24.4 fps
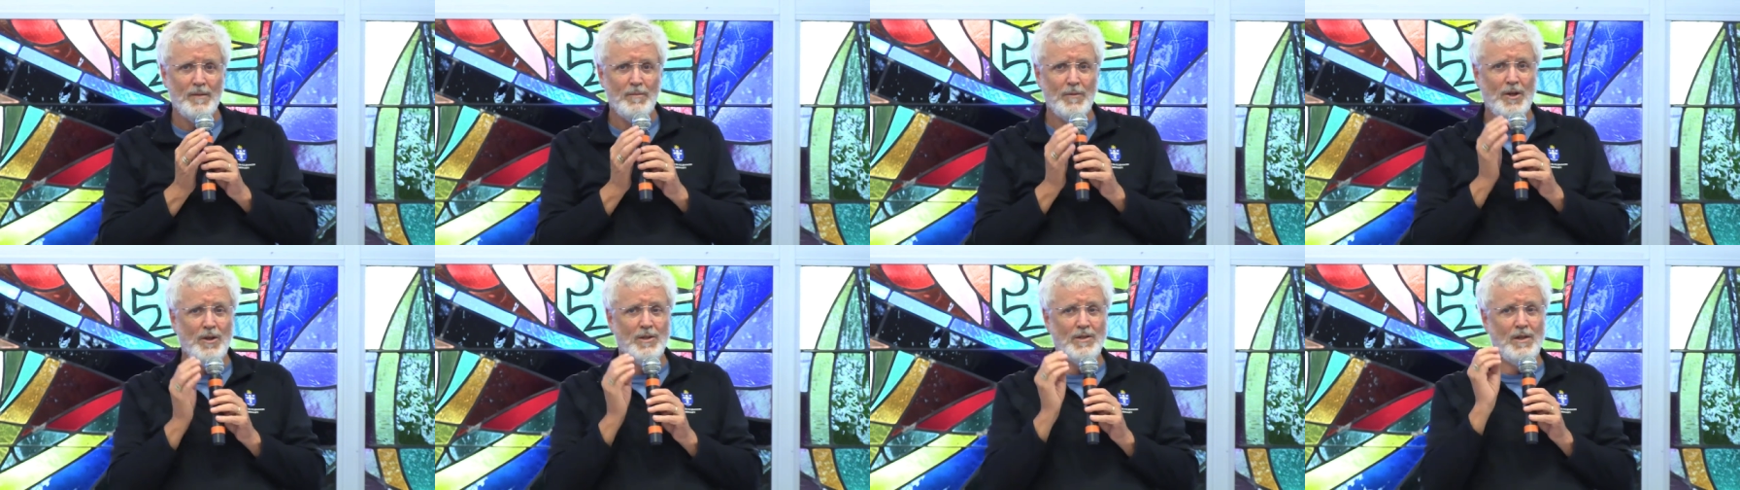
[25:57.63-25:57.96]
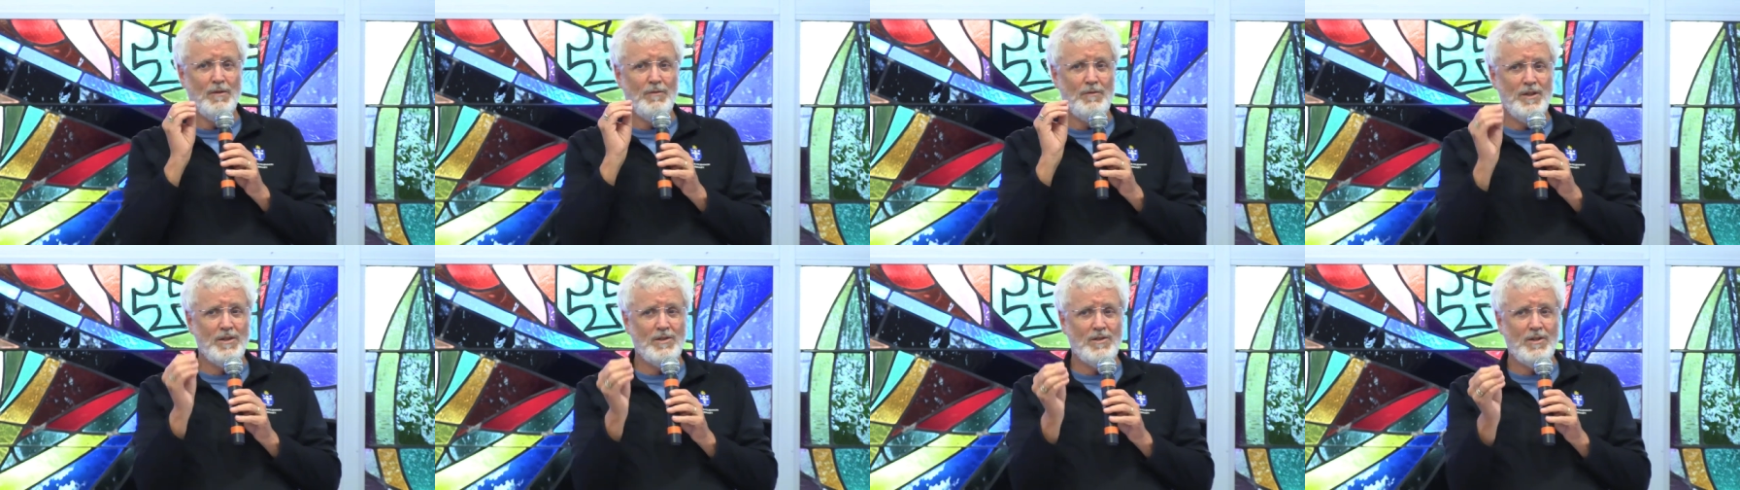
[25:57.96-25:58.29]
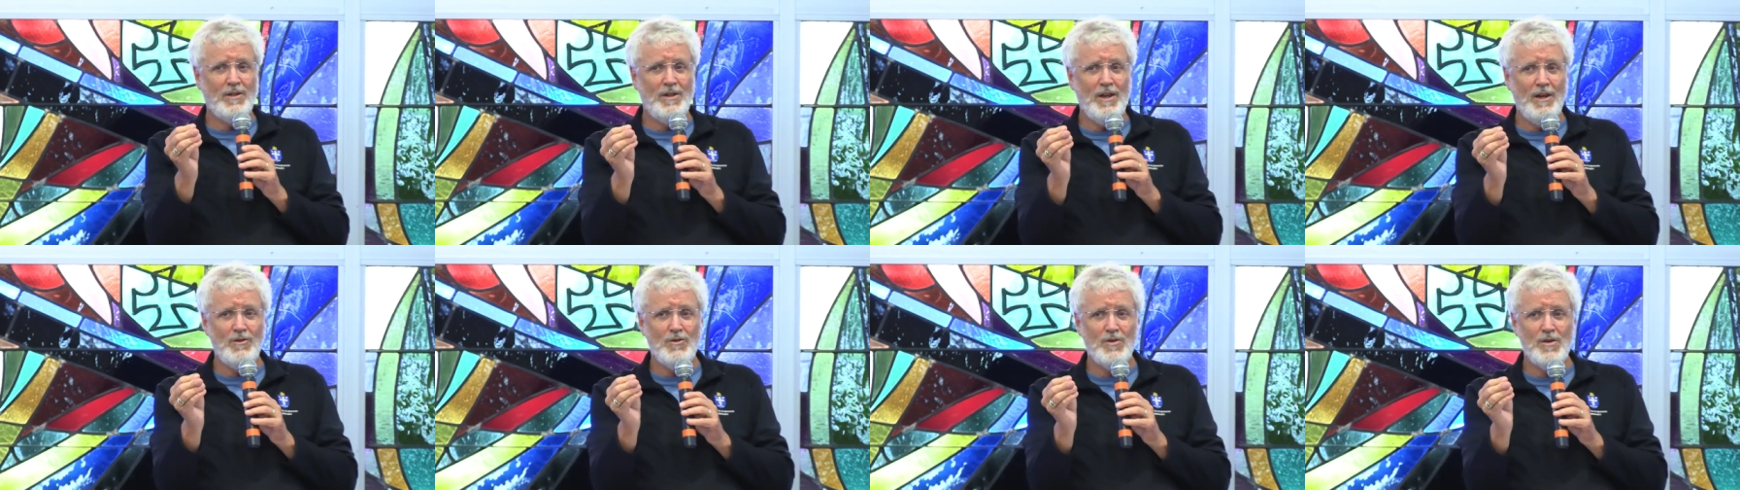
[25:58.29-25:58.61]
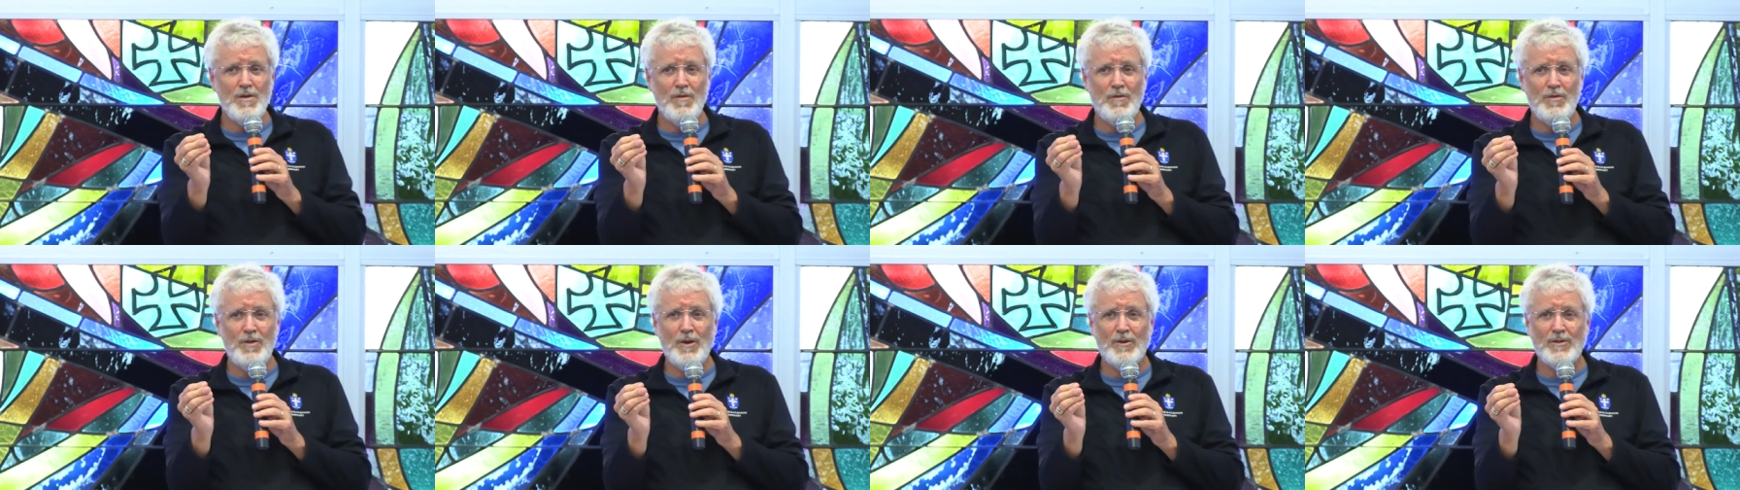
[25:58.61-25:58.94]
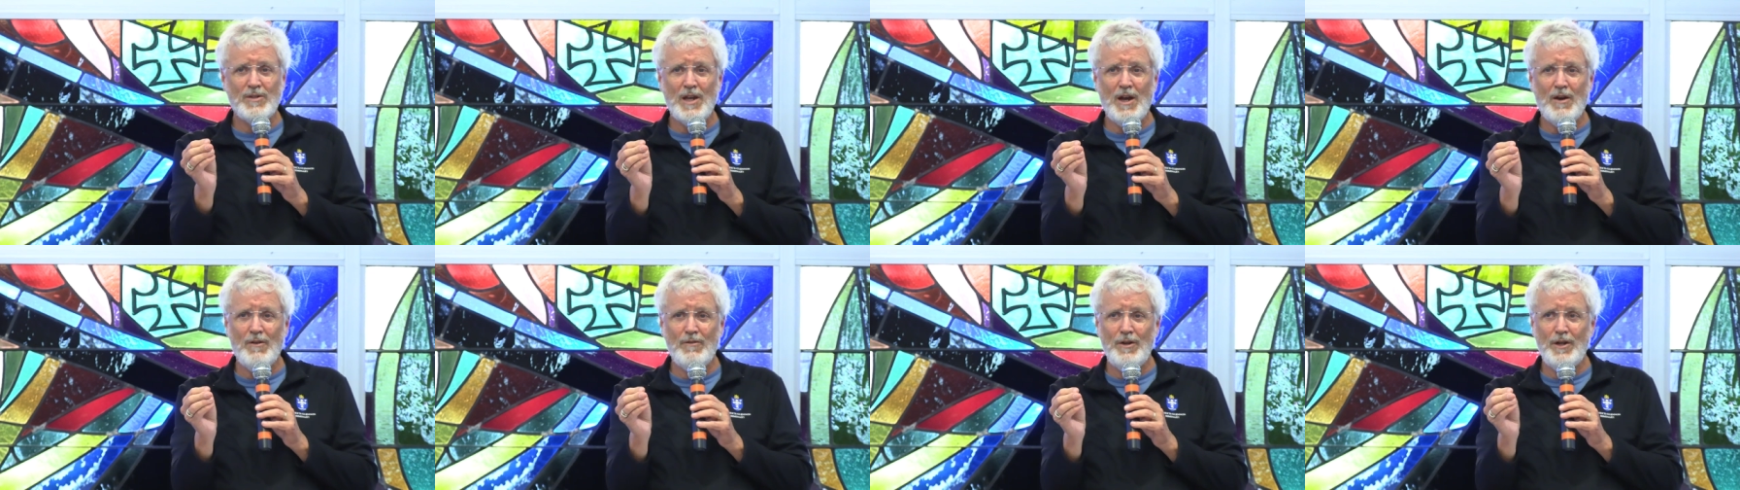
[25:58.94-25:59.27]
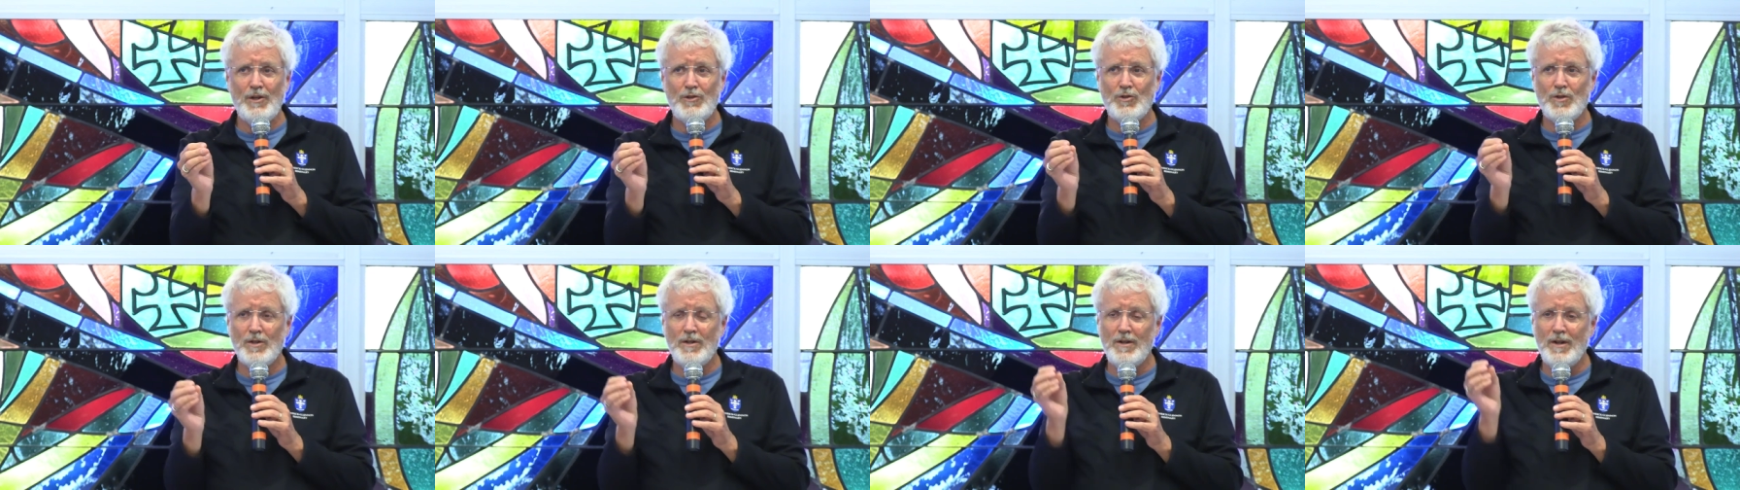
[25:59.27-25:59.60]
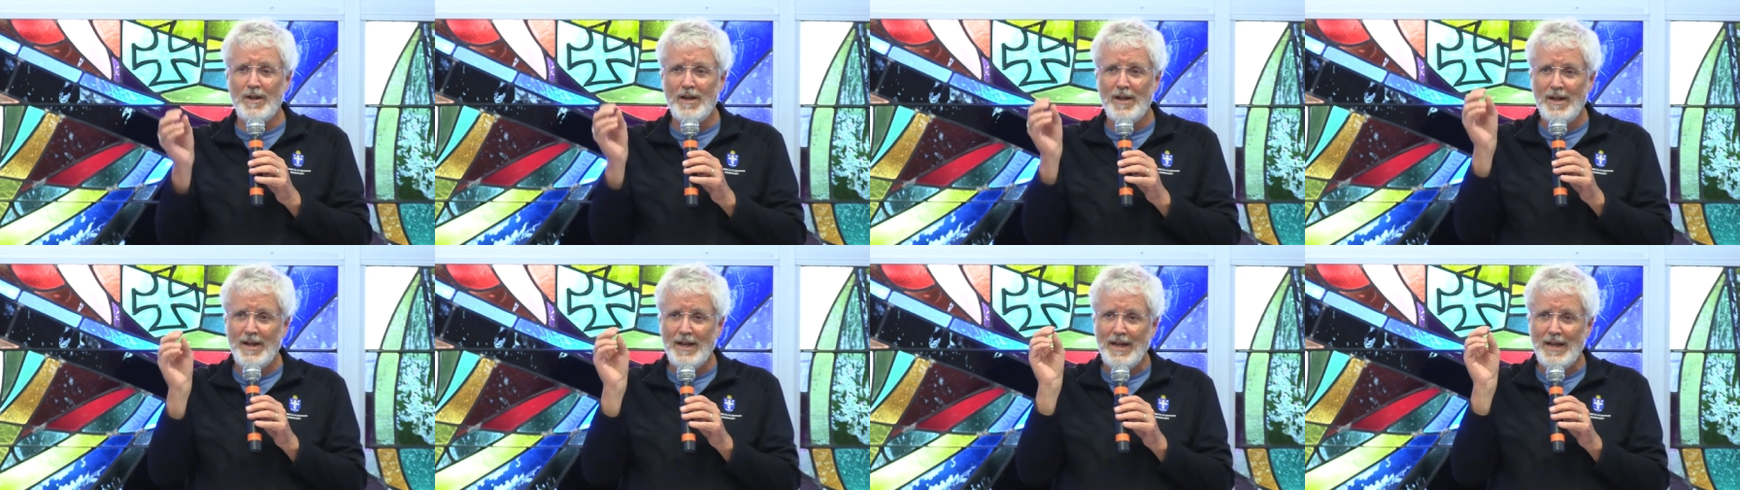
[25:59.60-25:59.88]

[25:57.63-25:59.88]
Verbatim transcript: Because the visitation of their salvation